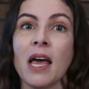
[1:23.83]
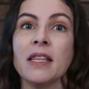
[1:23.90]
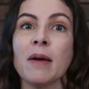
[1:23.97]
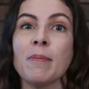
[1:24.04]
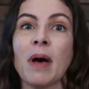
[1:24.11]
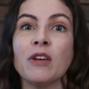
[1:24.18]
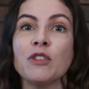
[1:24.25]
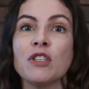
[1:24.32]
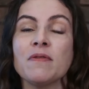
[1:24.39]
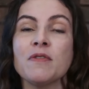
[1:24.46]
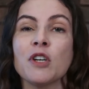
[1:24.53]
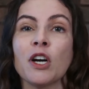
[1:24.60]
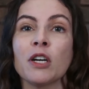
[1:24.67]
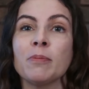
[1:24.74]
The amounts
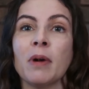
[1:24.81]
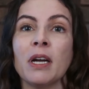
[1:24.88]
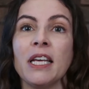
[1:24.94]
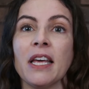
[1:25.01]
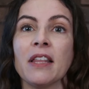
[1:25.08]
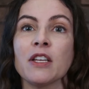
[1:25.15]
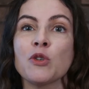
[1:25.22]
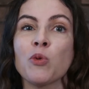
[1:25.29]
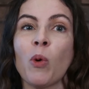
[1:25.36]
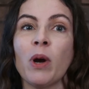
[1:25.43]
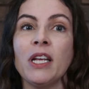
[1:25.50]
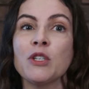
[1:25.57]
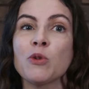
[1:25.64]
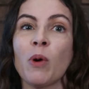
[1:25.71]
of dark money in the
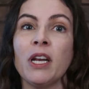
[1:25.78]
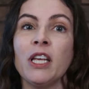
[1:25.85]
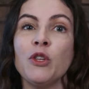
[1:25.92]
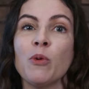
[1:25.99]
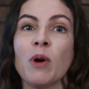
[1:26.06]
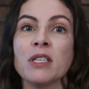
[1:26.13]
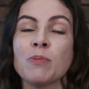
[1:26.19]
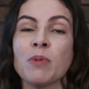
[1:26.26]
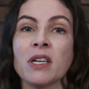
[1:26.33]
2020 U.S.